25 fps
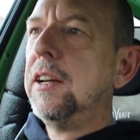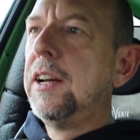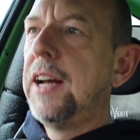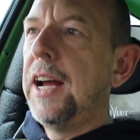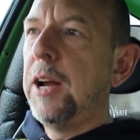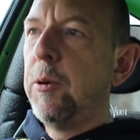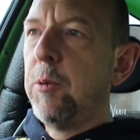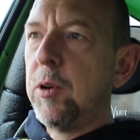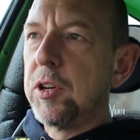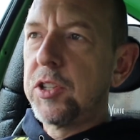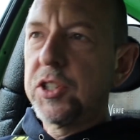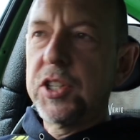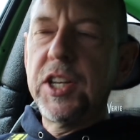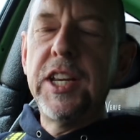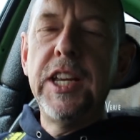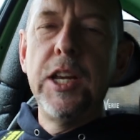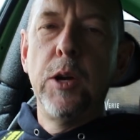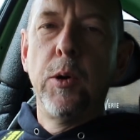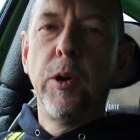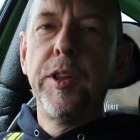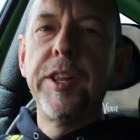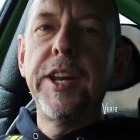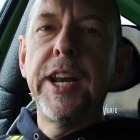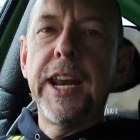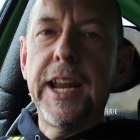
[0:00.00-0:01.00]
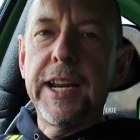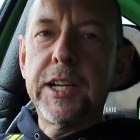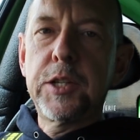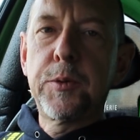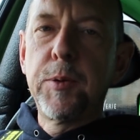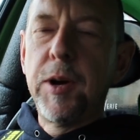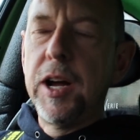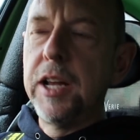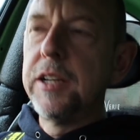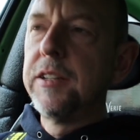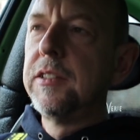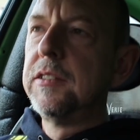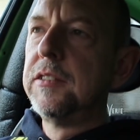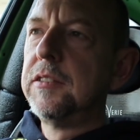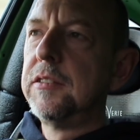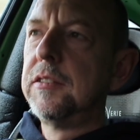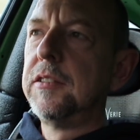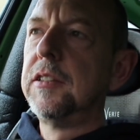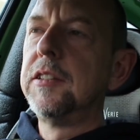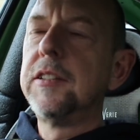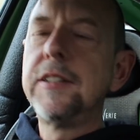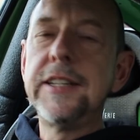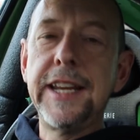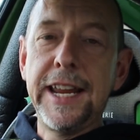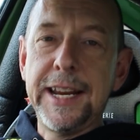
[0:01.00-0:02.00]
and we'll see you on the next
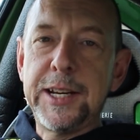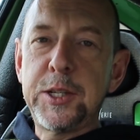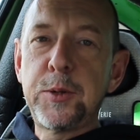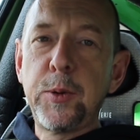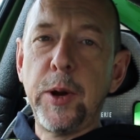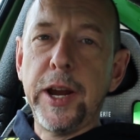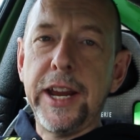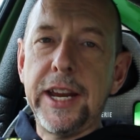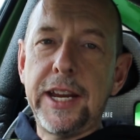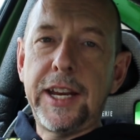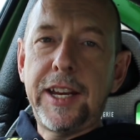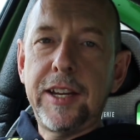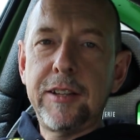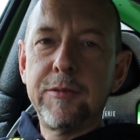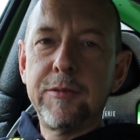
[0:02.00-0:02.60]
one next week.